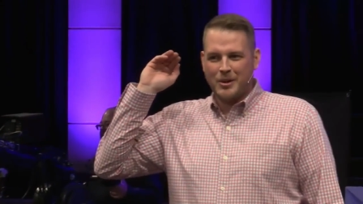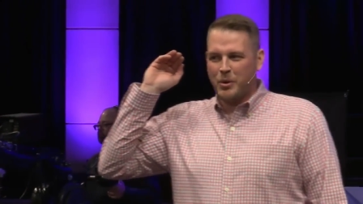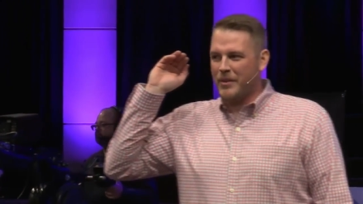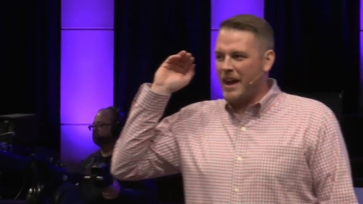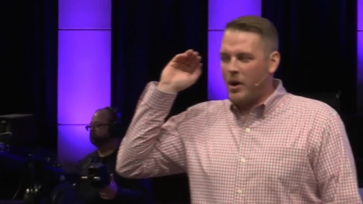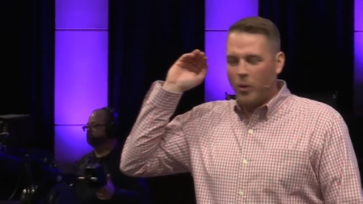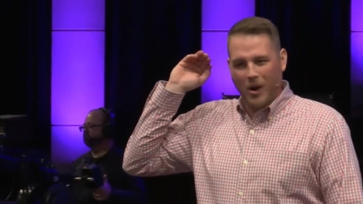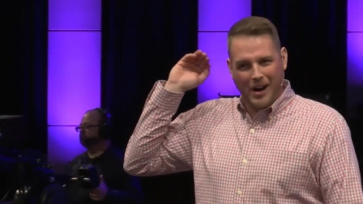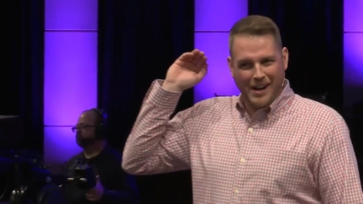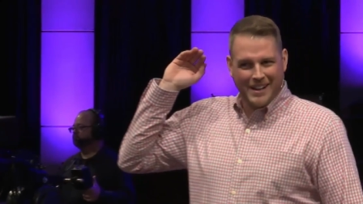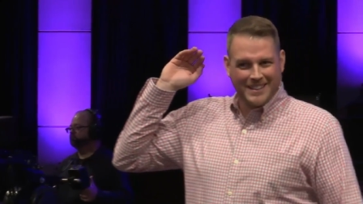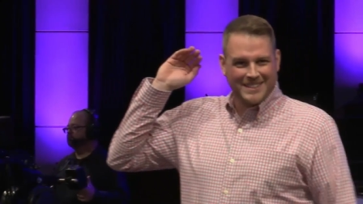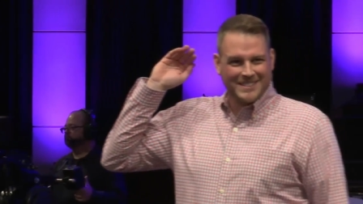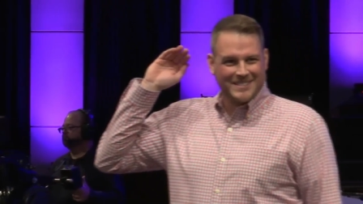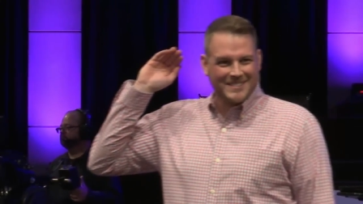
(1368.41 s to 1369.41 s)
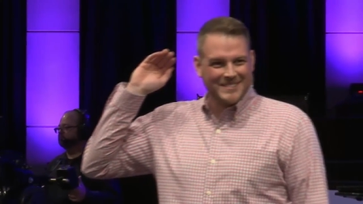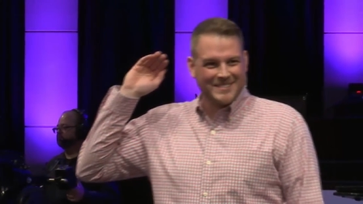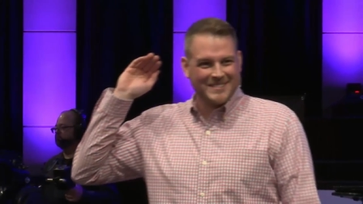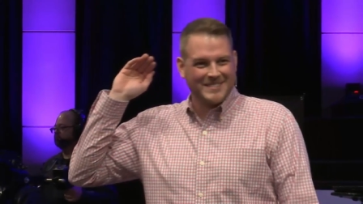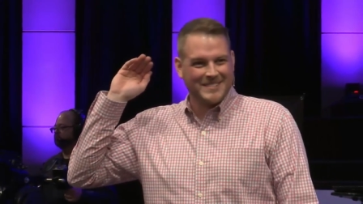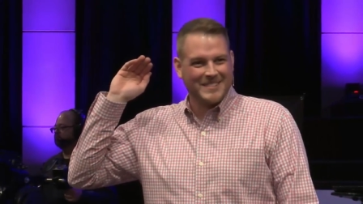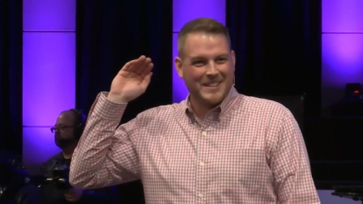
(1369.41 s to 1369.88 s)
Without what?
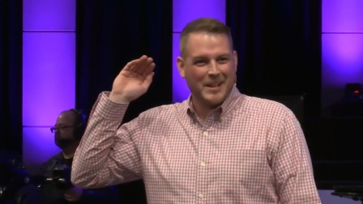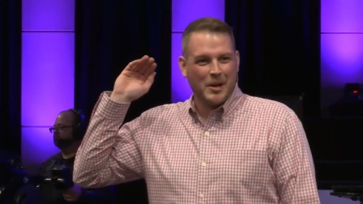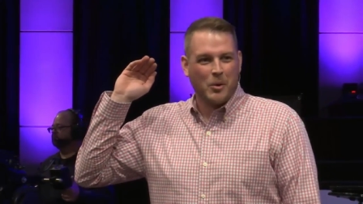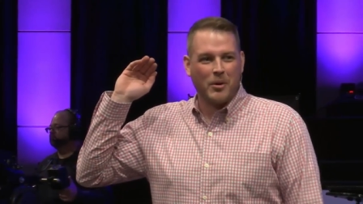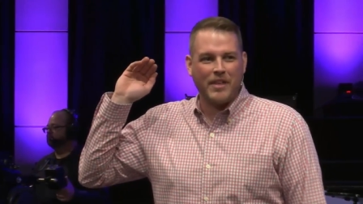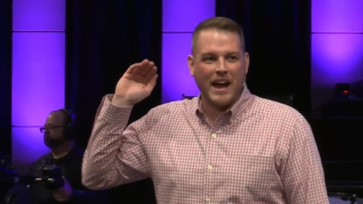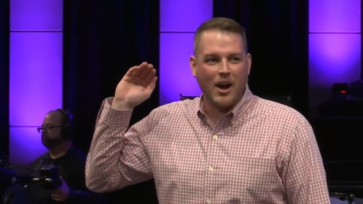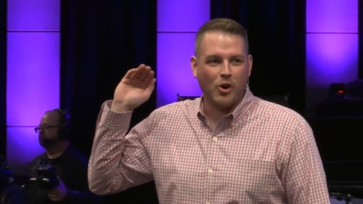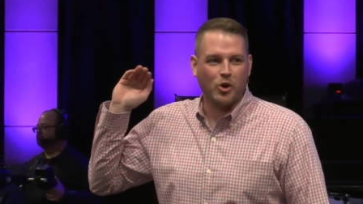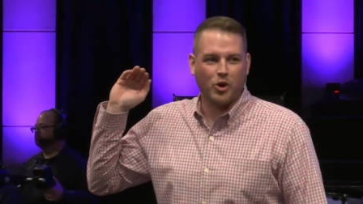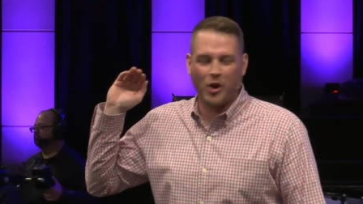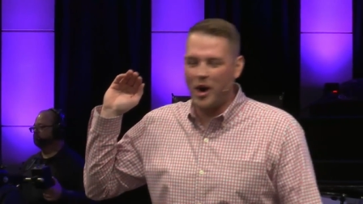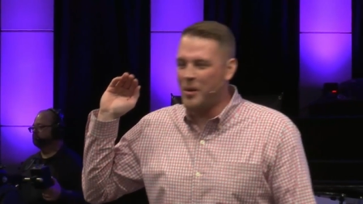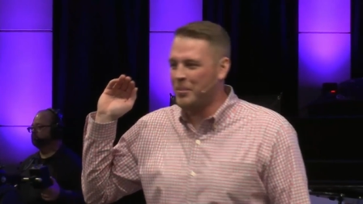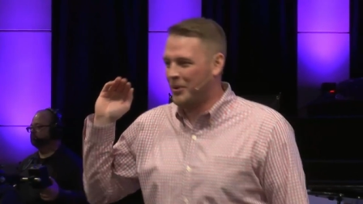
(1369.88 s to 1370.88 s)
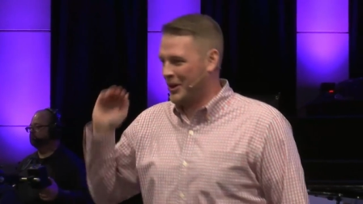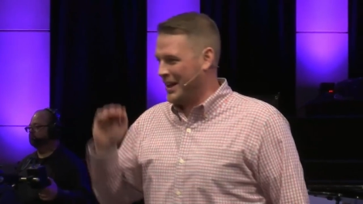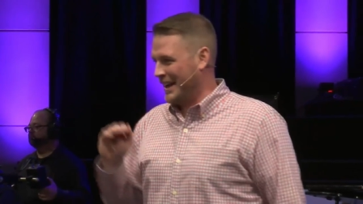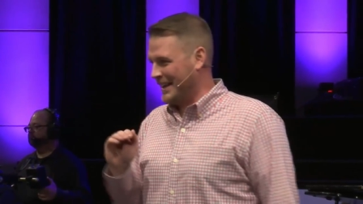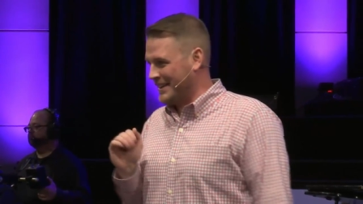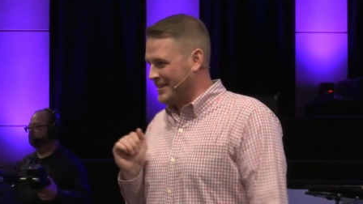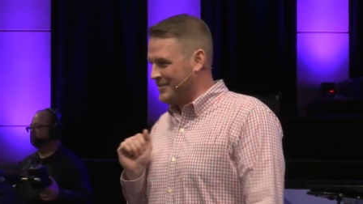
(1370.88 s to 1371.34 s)
Without
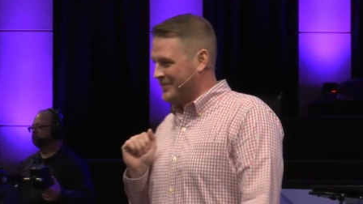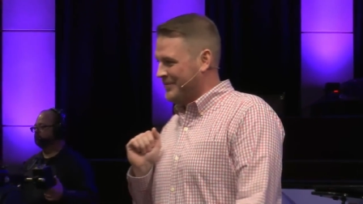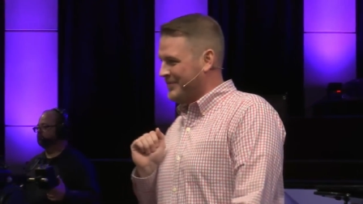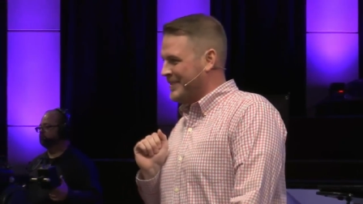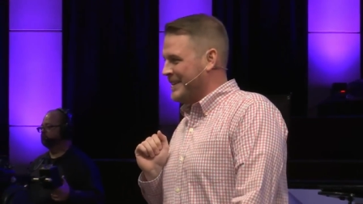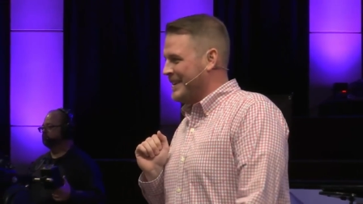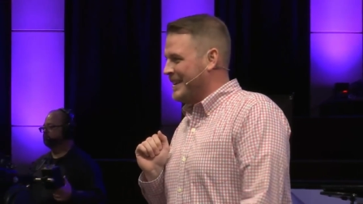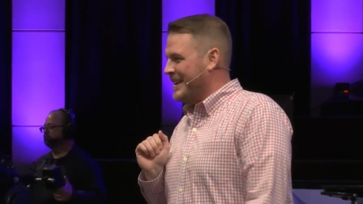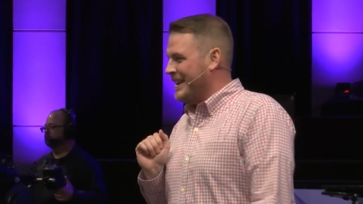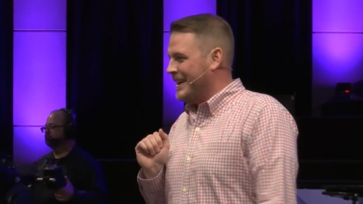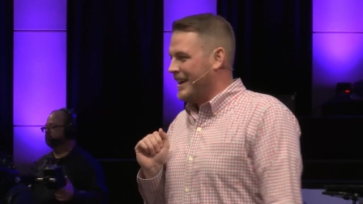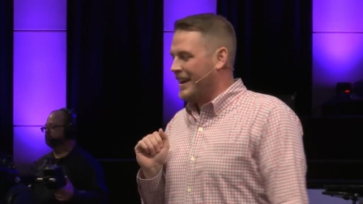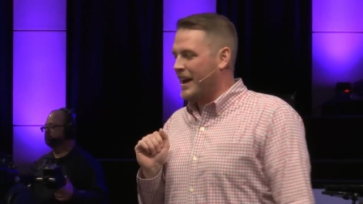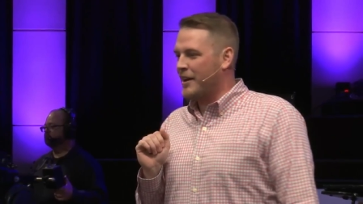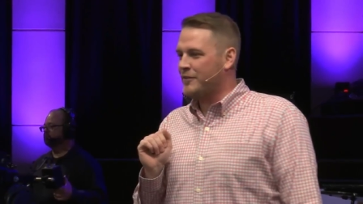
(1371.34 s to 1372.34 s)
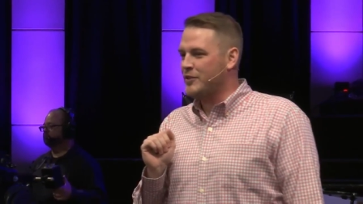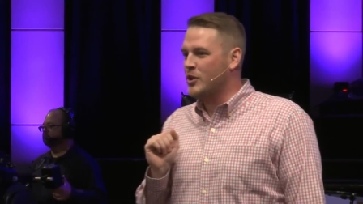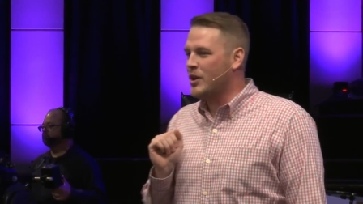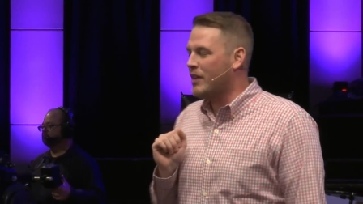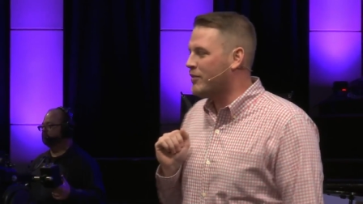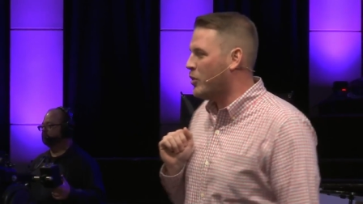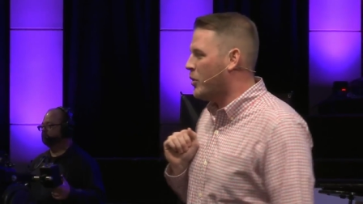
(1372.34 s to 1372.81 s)
grumbling. And if
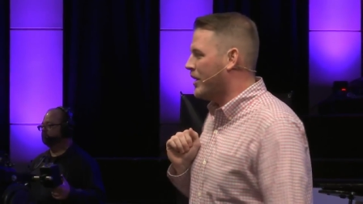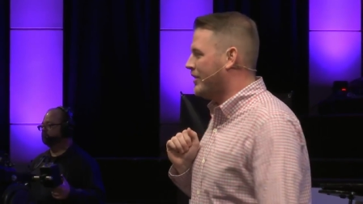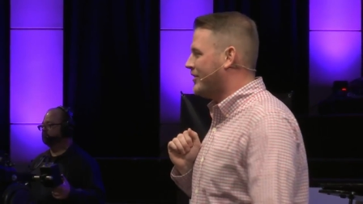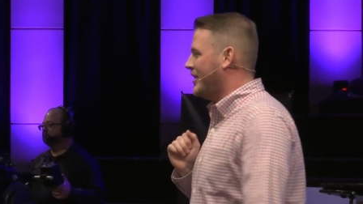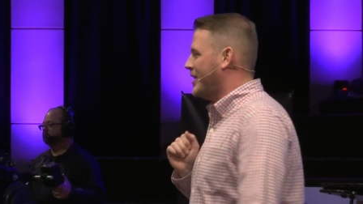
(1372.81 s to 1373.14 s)
you ever want to